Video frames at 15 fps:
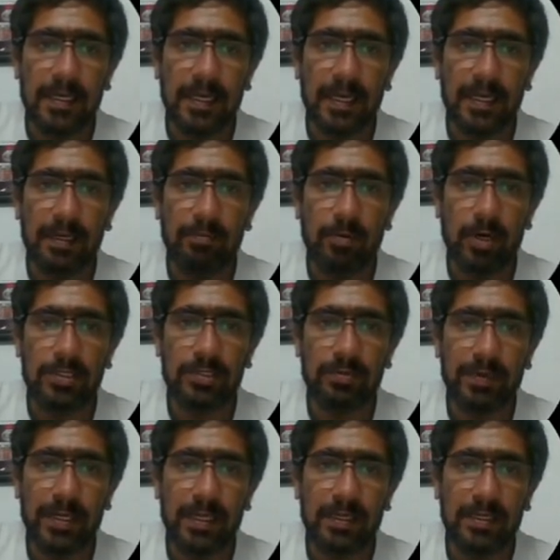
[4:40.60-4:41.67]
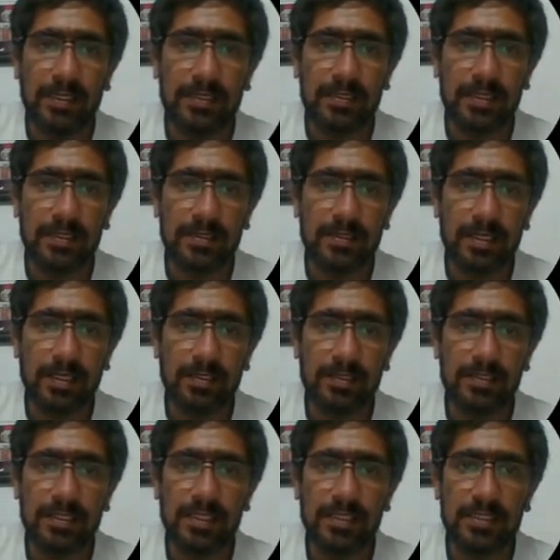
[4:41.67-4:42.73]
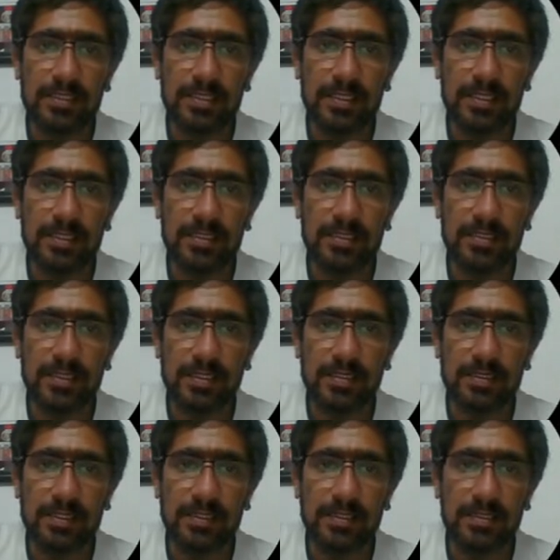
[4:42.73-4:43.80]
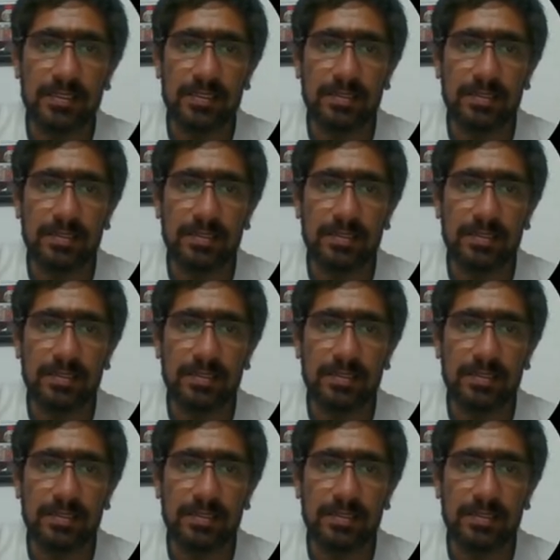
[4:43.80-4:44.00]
And in box 1, this is not a 6, this is not a 6,